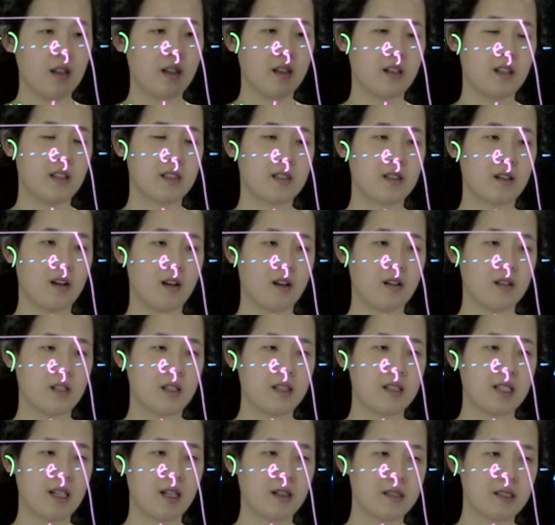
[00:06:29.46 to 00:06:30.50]
is called
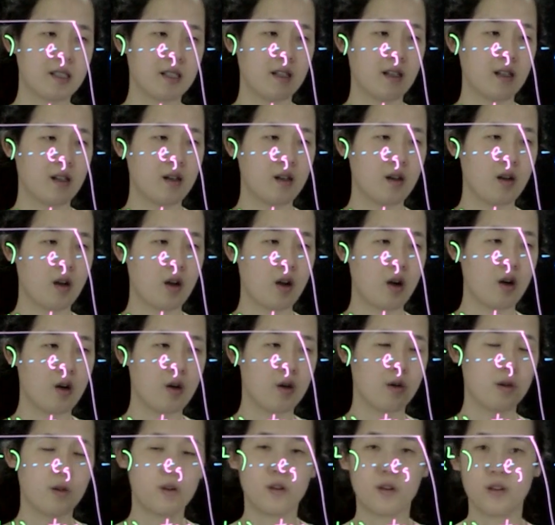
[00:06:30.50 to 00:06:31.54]
delta
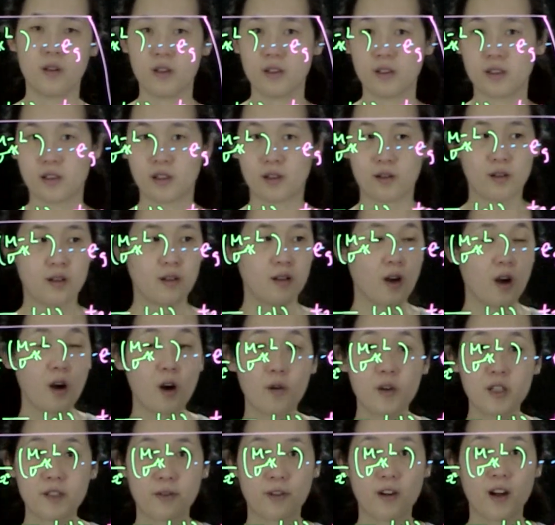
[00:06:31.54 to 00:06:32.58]
O. So
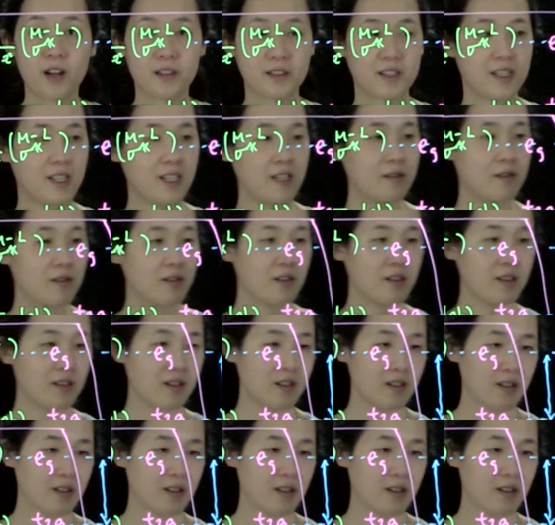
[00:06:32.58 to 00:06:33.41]
O is for octahedral.